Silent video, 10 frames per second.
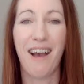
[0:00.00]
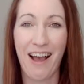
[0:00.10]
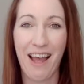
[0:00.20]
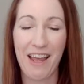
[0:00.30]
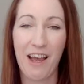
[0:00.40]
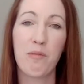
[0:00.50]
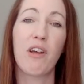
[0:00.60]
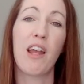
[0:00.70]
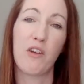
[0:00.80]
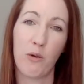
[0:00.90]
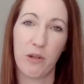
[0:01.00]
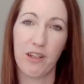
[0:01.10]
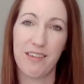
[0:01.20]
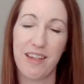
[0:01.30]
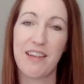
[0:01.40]
Hi, I'm Diane
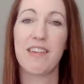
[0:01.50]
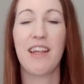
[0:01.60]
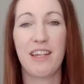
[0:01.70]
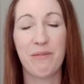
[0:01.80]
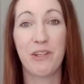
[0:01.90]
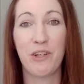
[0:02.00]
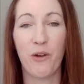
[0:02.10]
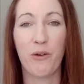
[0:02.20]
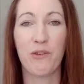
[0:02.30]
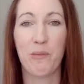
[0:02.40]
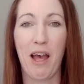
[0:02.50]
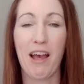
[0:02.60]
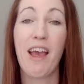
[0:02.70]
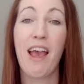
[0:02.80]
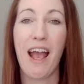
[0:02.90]
Hopkins, and today's video is about
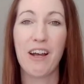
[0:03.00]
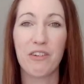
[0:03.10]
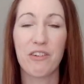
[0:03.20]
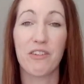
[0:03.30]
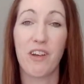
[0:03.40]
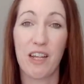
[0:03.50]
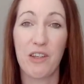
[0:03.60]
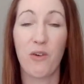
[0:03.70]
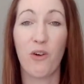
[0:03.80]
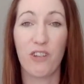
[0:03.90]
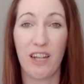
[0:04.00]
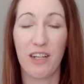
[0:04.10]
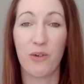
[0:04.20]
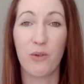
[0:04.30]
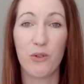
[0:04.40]
how to design your online
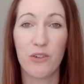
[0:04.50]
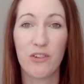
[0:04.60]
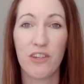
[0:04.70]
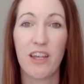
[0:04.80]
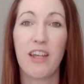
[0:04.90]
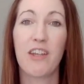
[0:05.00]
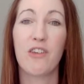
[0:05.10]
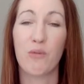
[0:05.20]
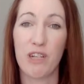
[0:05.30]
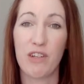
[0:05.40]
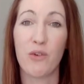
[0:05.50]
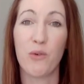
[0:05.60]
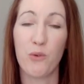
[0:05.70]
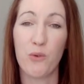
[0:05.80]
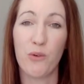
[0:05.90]
course to reach
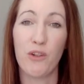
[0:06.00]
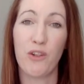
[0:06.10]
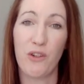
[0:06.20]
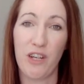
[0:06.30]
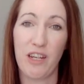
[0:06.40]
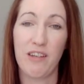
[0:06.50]
all learning